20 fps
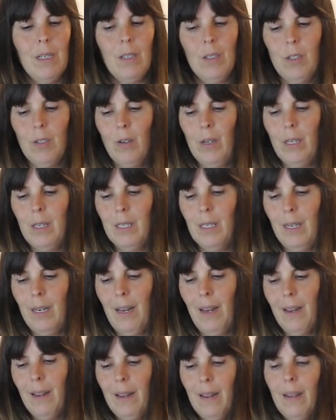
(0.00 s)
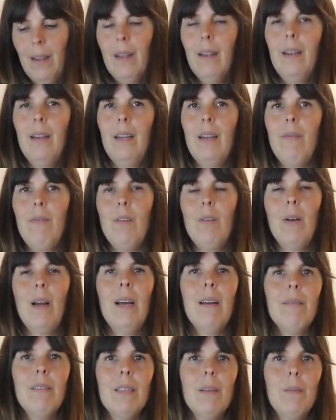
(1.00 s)
I'll show you today. If you
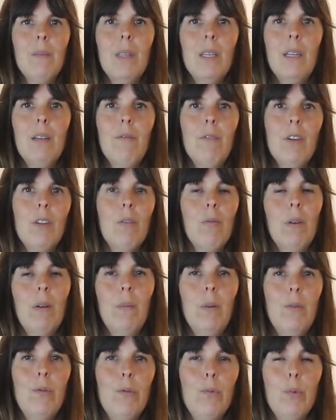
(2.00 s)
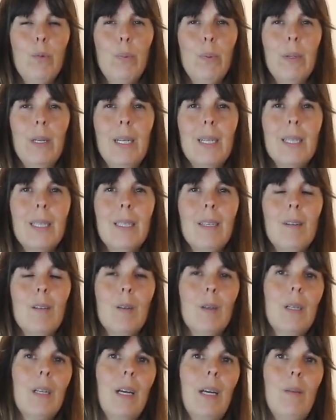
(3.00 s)
have something with removable plates, the
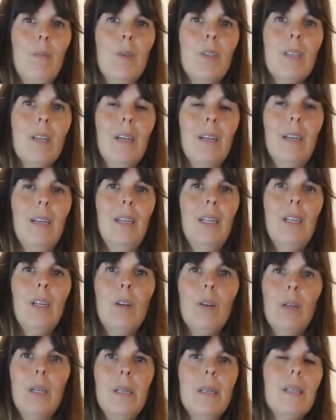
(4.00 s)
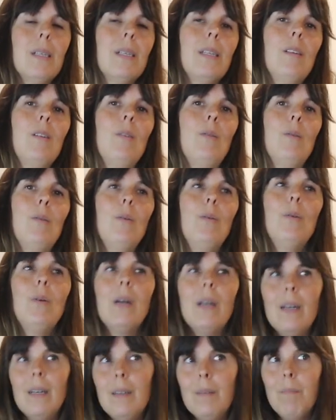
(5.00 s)
cook time is gonna increase
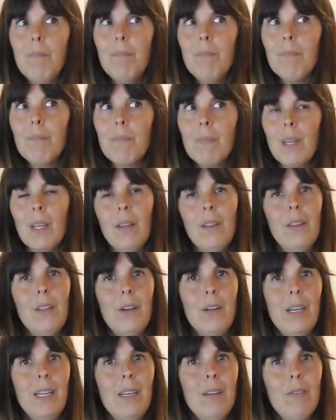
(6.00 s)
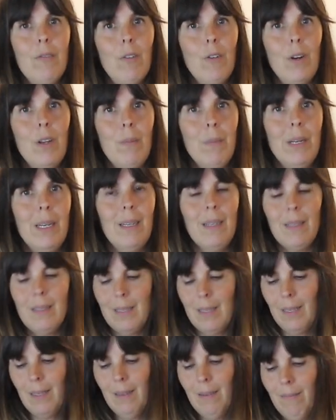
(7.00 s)
to 30 to 40
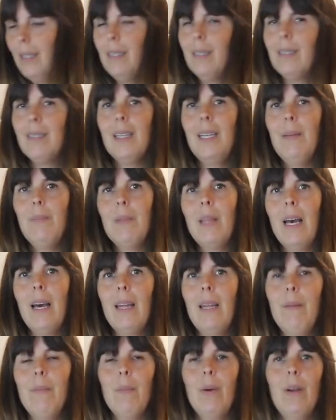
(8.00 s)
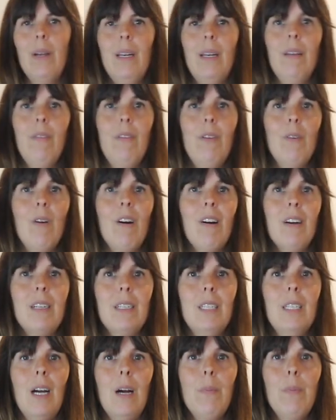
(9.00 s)
minutes. Just keep that in mind. If you are
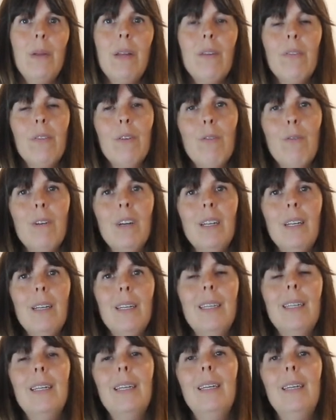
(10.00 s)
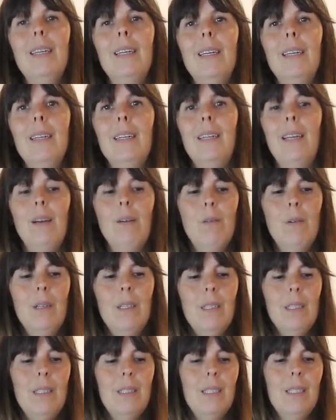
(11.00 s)
shopping for one, get
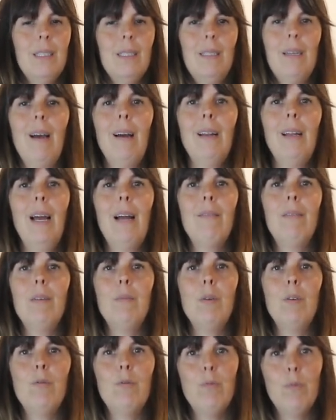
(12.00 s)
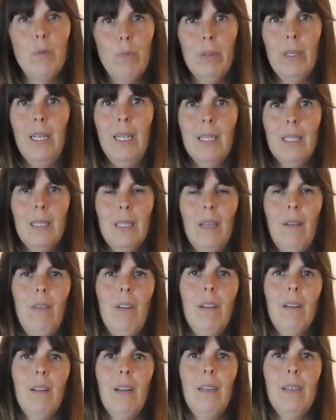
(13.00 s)
one that does not have removable plates if
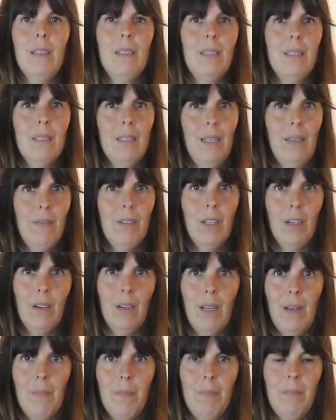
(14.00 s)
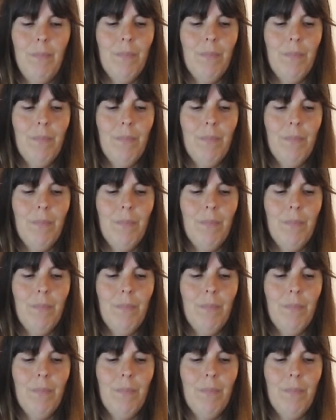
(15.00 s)
you like to save time